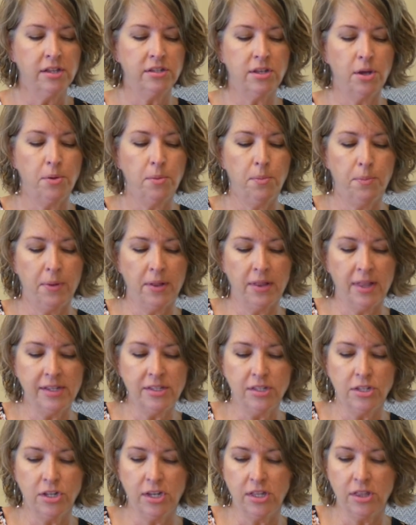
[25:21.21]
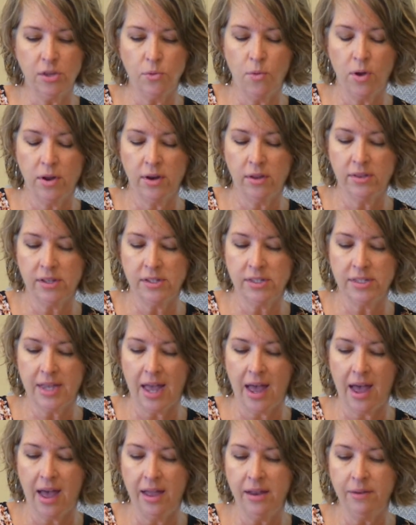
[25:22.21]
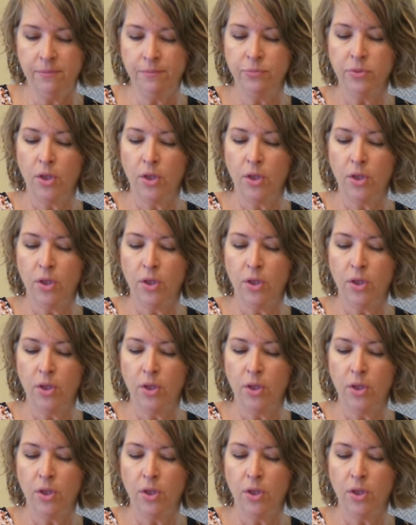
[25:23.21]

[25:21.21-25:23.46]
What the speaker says: But let's look at the one on the side.